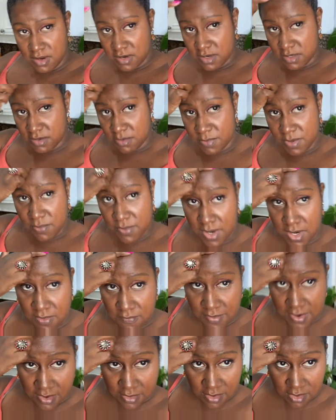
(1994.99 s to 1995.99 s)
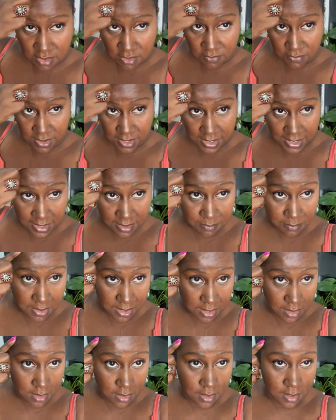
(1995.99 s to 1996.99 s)
Don't be walking around all gray like
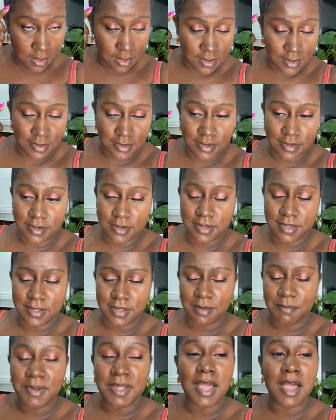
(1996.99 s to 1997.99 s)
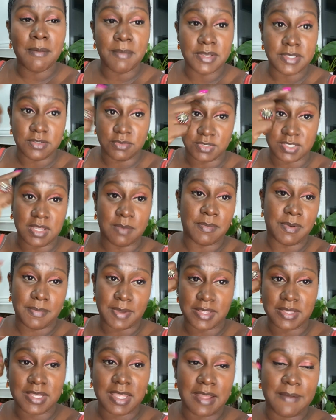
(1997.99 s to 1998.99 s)
me. I'm going to do something
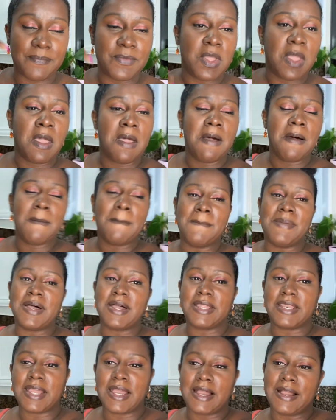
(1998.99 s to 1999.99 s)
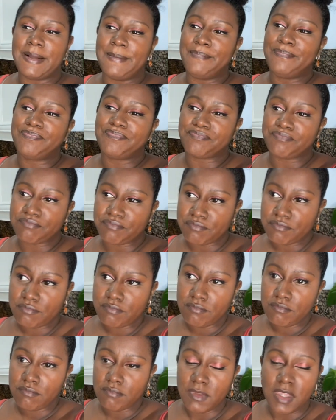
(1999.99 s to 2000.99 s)
about that. But I
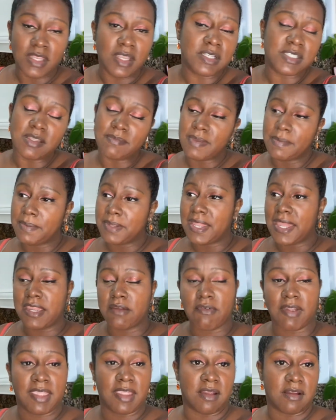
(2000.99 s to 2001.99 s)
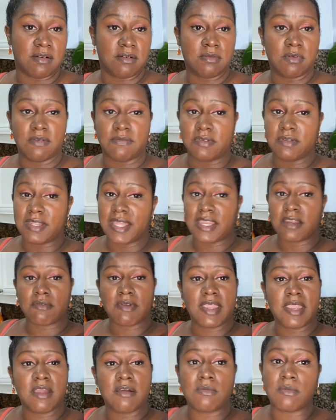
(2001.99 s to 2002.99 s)
know some people like gray hair. If you like
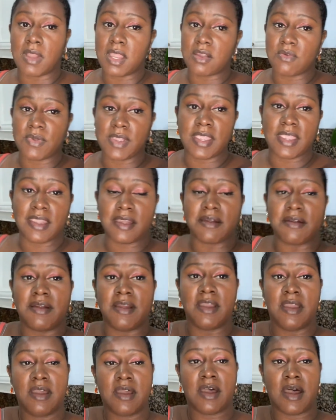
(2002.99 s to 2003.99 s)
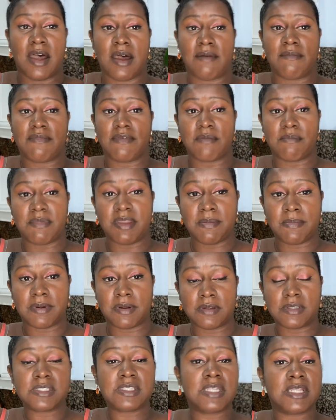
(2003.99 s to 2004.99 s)
gray hair, rock gray hair. For me
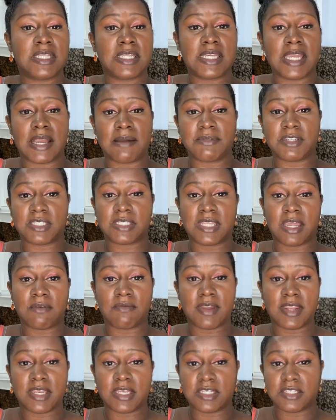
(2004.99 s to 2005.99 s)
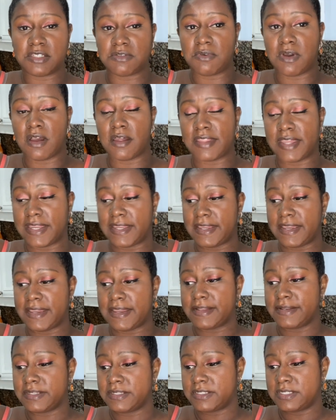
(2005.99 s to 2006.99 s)
personally, I'm just not ready to do all that
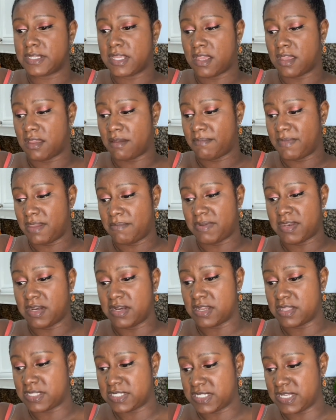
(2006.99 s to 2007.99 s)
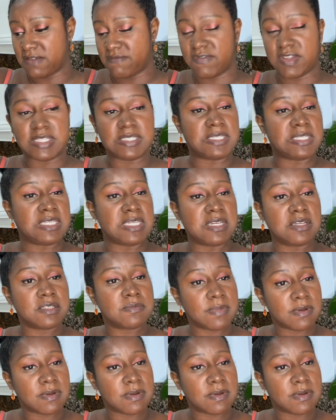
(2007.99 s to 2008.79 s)
yet. Maybe in another 10, 15 years.